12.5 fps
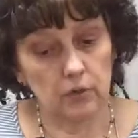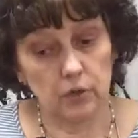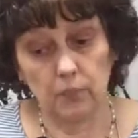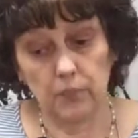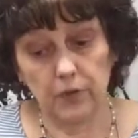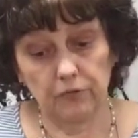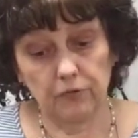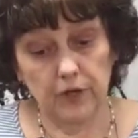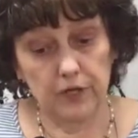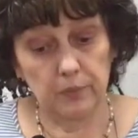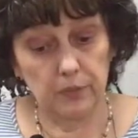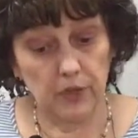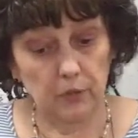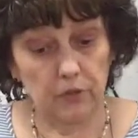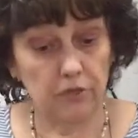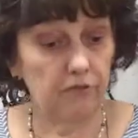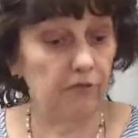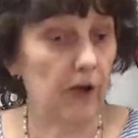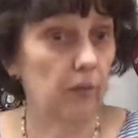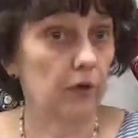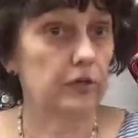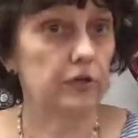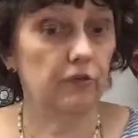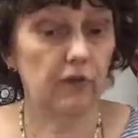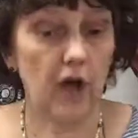don't be afraid to play with the
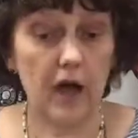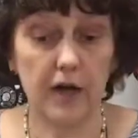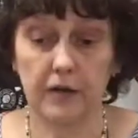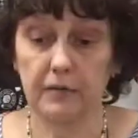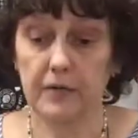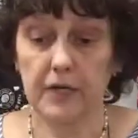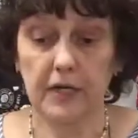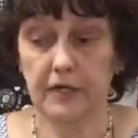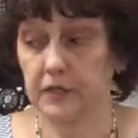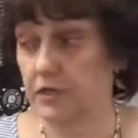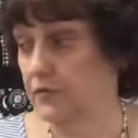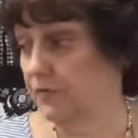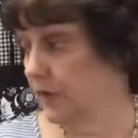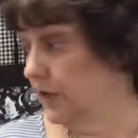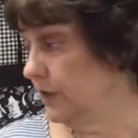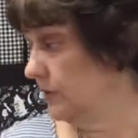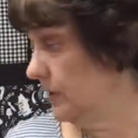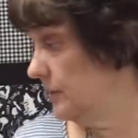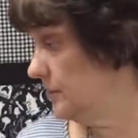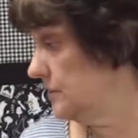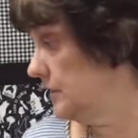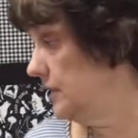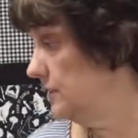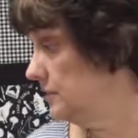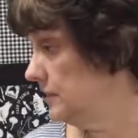fabrics you've got. It's fun, it's
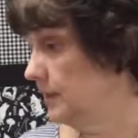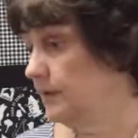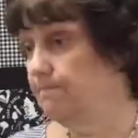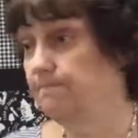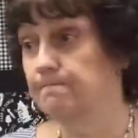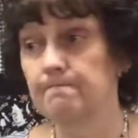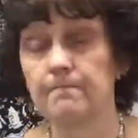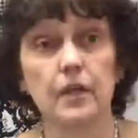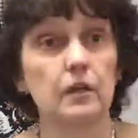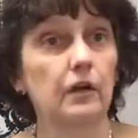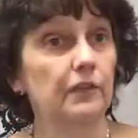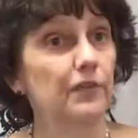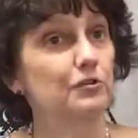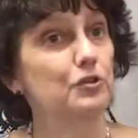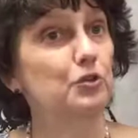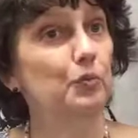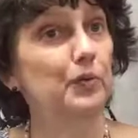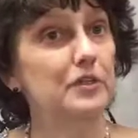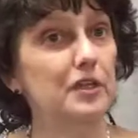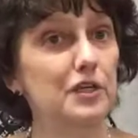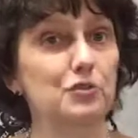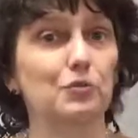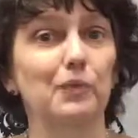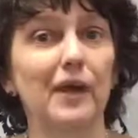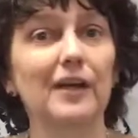easy. Those new
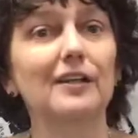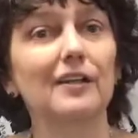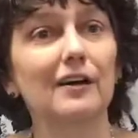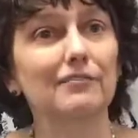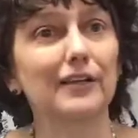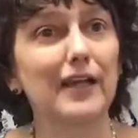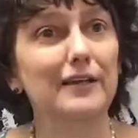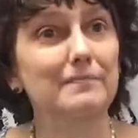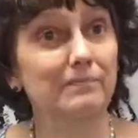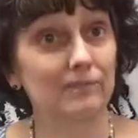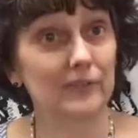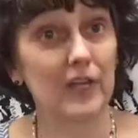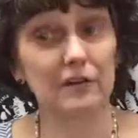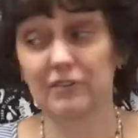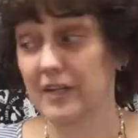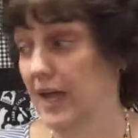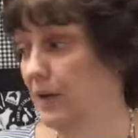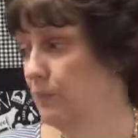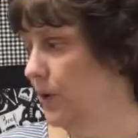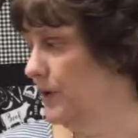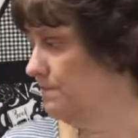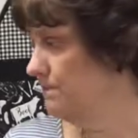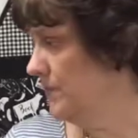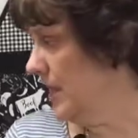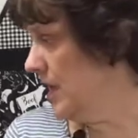batiks would make a lovely, lovely
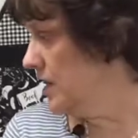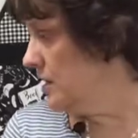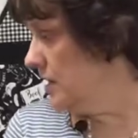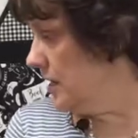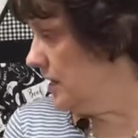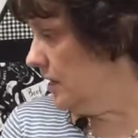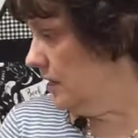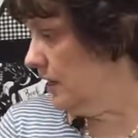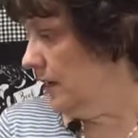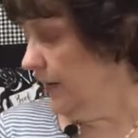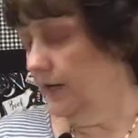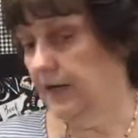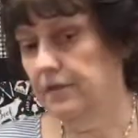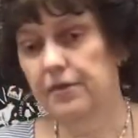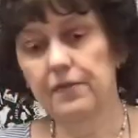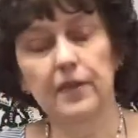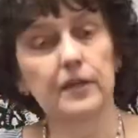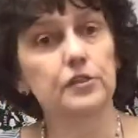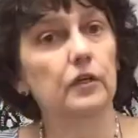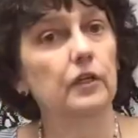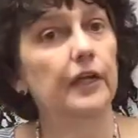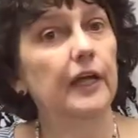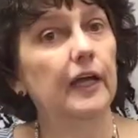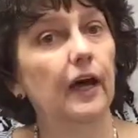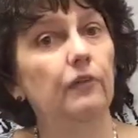apron. And I think that's all
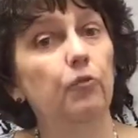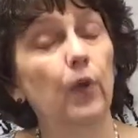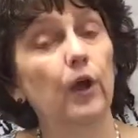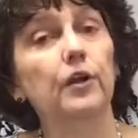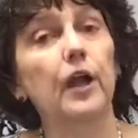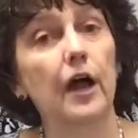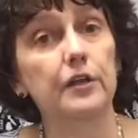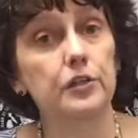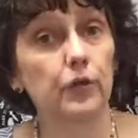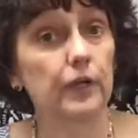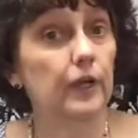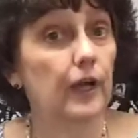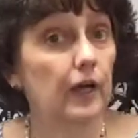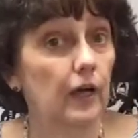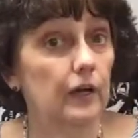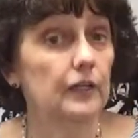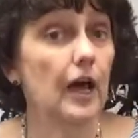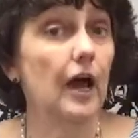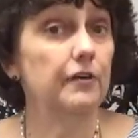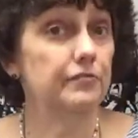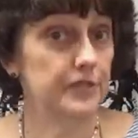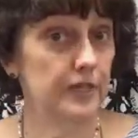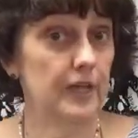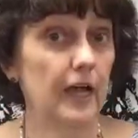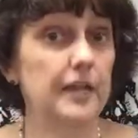I have. We are not doing an, a live
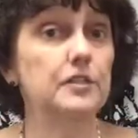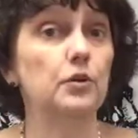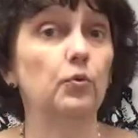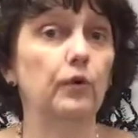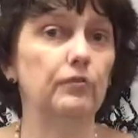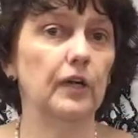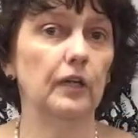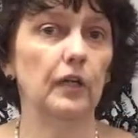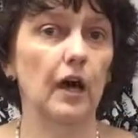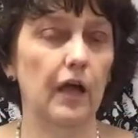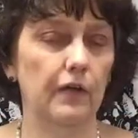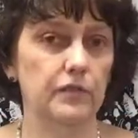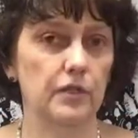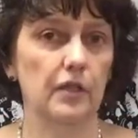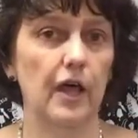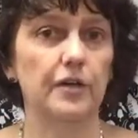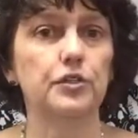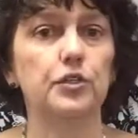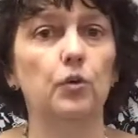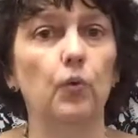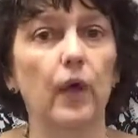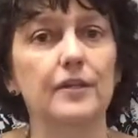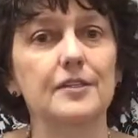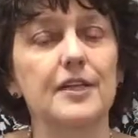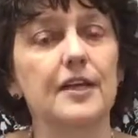tonight. We've done lives the last two
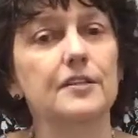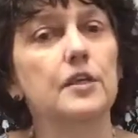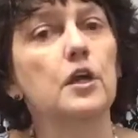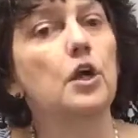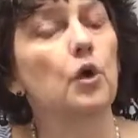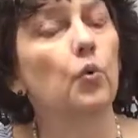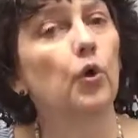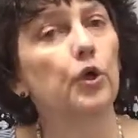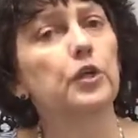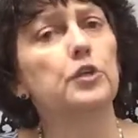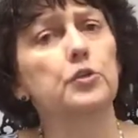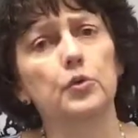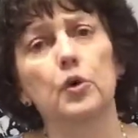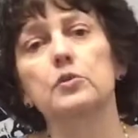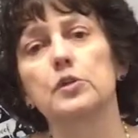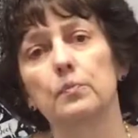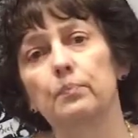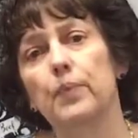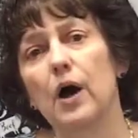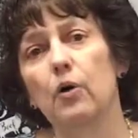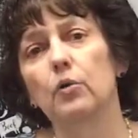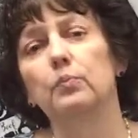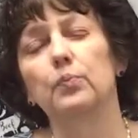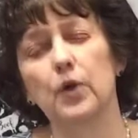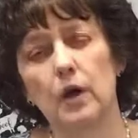Wednesdays. We're going to do those
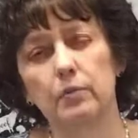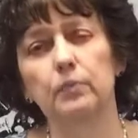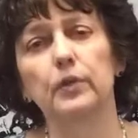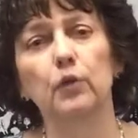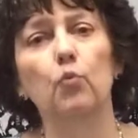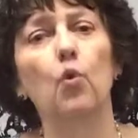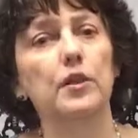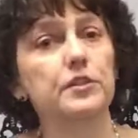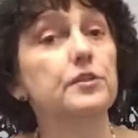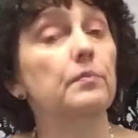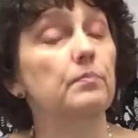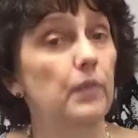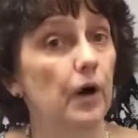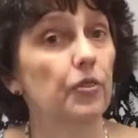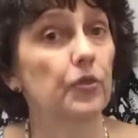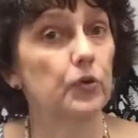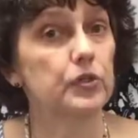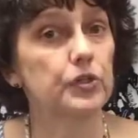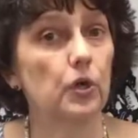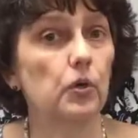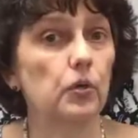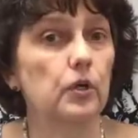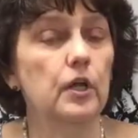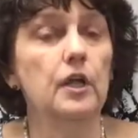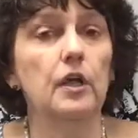about probably once a month or
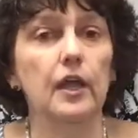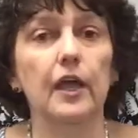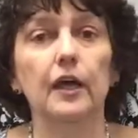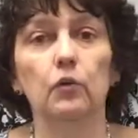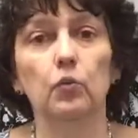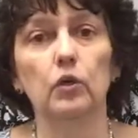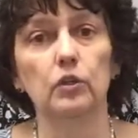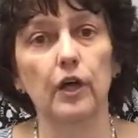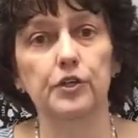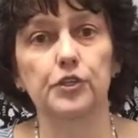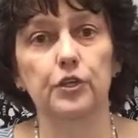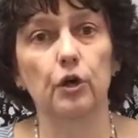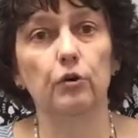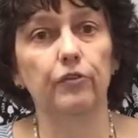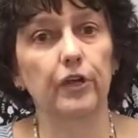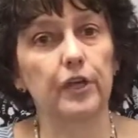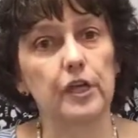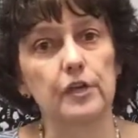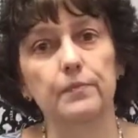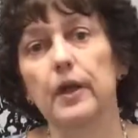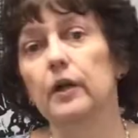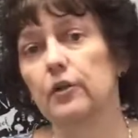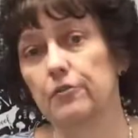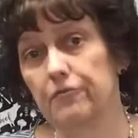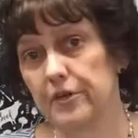so, and we'll let you know via
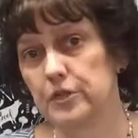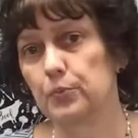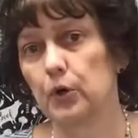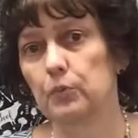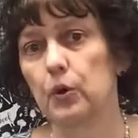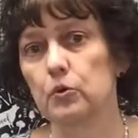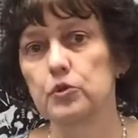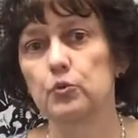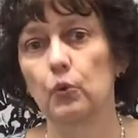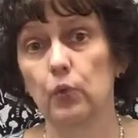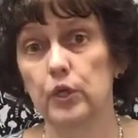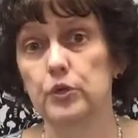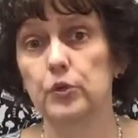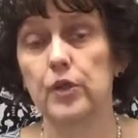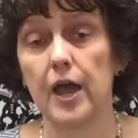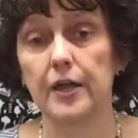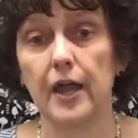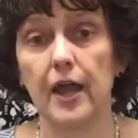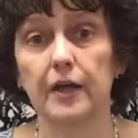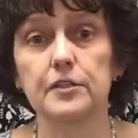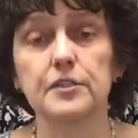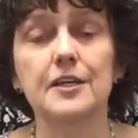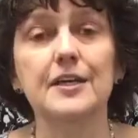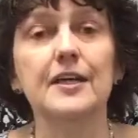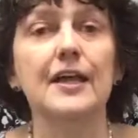email and Facebook posts when we do that
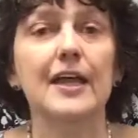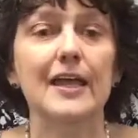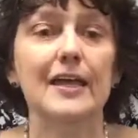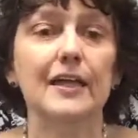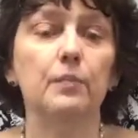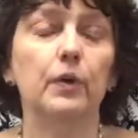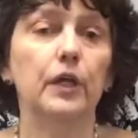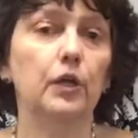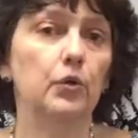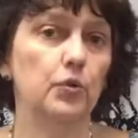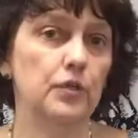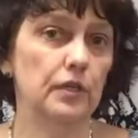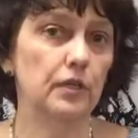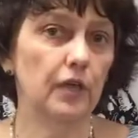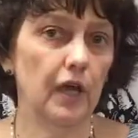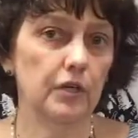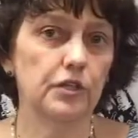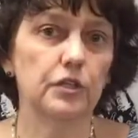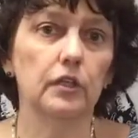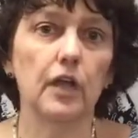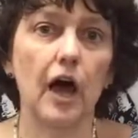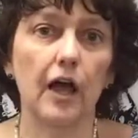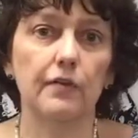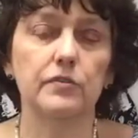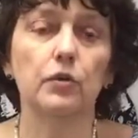next. Anybody who didn't catch the
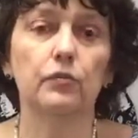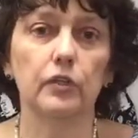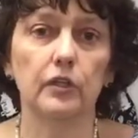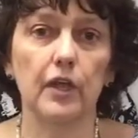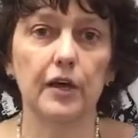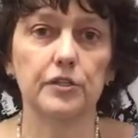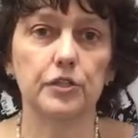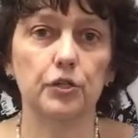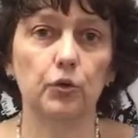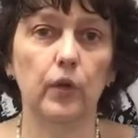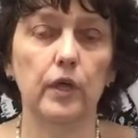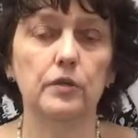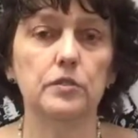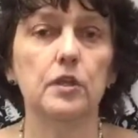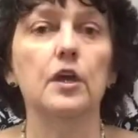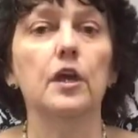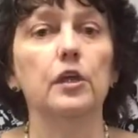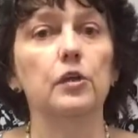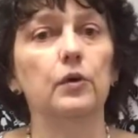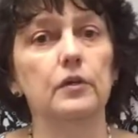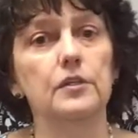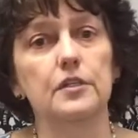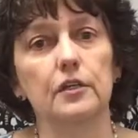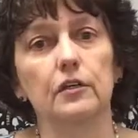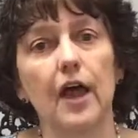lives over the last two weeks, you can
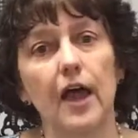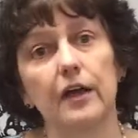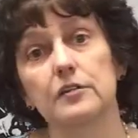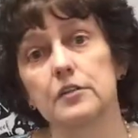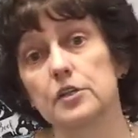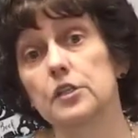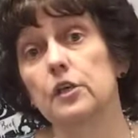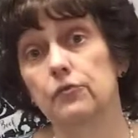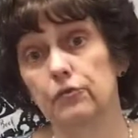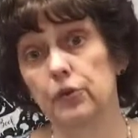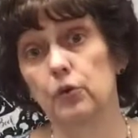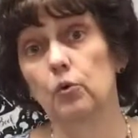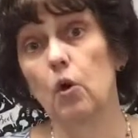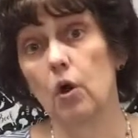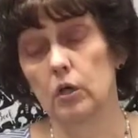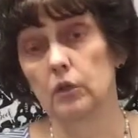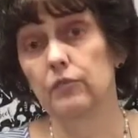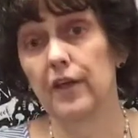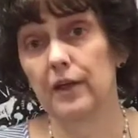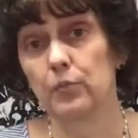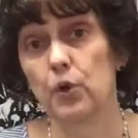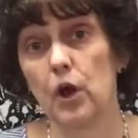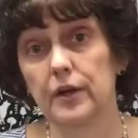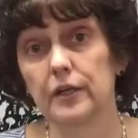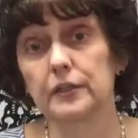still access and view all of that
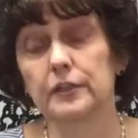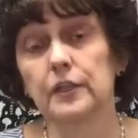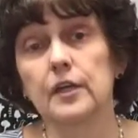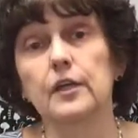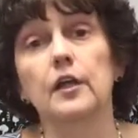product.